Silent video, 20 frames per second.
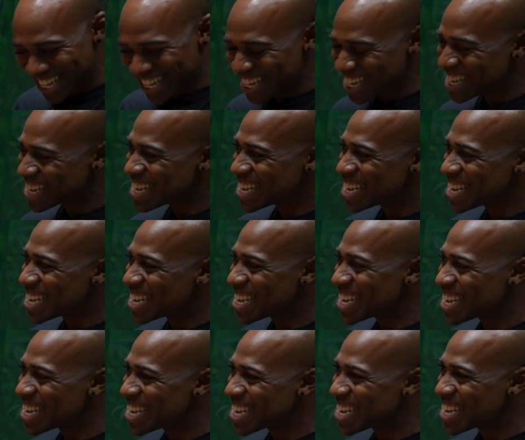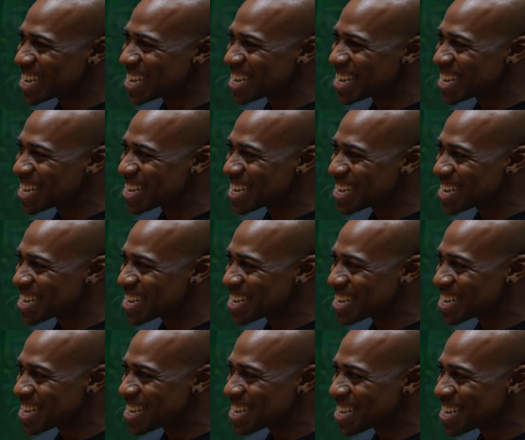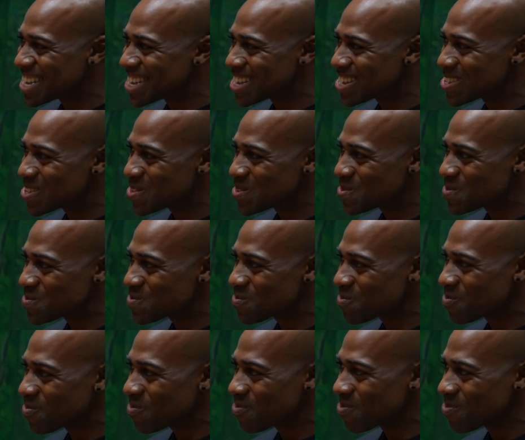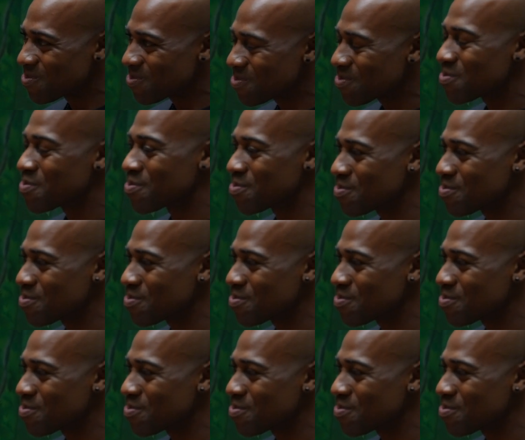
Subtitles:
[no speech]